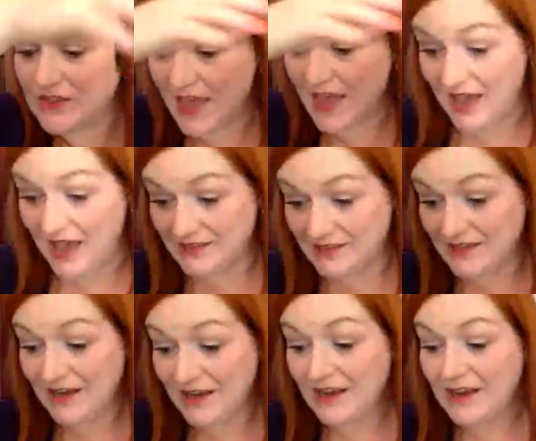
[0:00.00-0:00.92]
that.
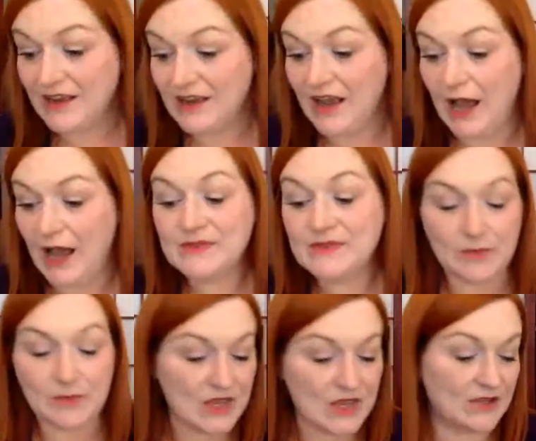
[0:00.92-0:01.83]
Um,
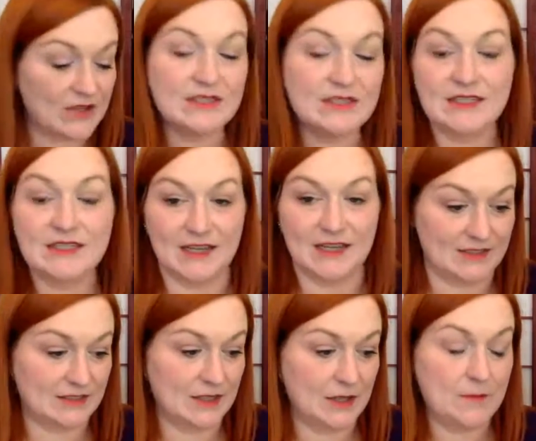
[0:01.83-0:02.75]
something else that it
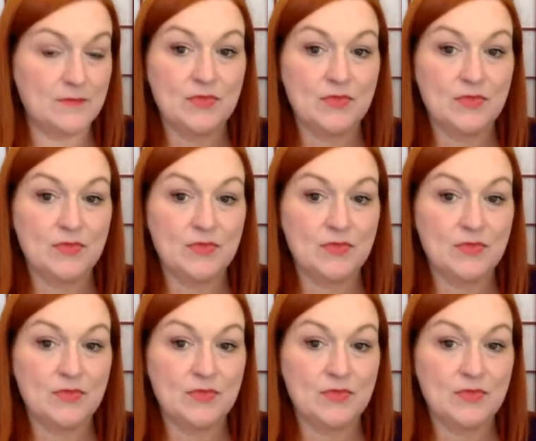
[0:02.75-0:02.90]
does